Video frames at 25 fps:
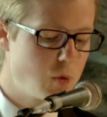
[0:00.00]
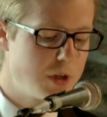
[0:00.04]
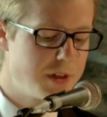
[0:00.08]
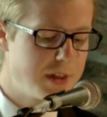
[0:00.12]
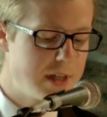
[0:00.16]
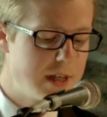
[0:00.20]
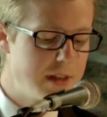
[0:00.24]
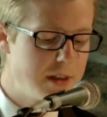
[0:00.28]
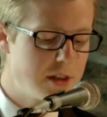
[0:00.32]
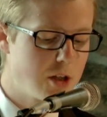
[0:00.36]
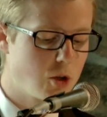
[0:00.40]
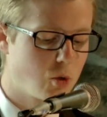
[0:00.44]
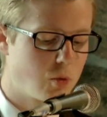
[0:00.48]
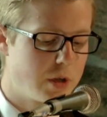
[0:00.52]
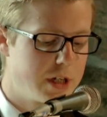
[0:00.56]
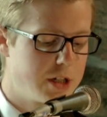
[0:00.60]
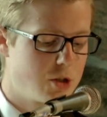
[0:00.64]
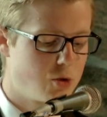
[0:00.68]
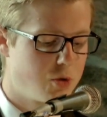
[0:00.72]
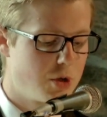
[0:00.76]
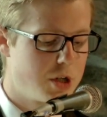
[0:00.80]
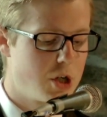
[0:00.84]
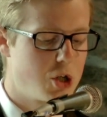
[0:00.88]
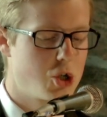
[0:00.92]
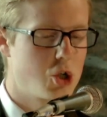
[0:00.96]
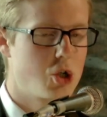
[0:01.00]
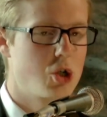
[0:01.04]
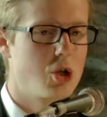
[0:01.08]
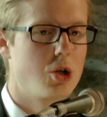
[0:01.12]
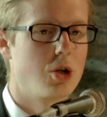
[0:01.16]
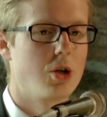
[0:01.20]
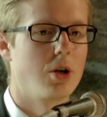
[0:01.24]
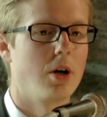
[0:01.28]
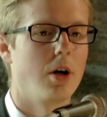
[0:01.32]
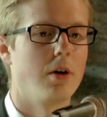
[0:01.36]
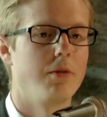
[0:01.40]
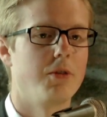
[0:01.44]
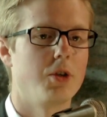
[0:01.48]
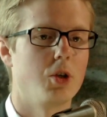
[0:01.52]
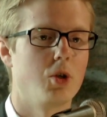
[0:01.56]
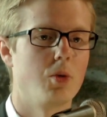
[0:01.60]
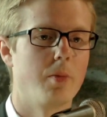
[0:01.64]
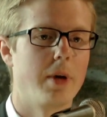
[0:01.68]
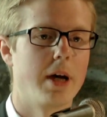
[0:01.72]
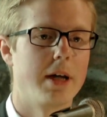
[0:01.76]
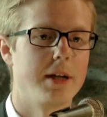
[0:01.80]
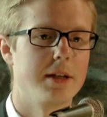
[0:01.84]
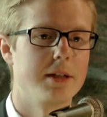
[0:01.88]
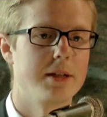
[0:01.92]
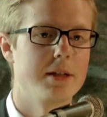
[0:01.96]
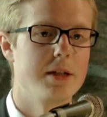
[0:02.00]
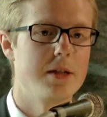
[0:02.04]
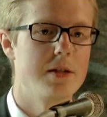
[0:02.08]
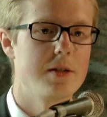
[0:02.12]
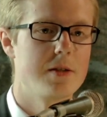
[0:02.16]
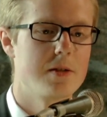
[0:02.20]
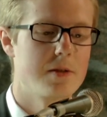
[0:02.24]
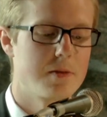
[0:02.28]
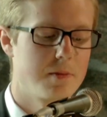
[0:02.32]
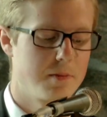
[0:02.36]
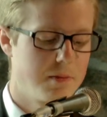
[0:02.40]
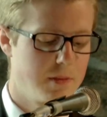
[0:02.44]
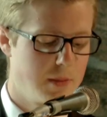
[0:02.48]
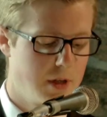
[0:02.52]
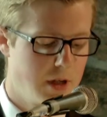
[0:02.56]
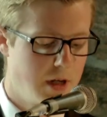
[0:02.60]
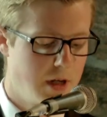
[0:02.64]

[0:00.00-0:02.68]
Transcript: within the great tradition of the humanities.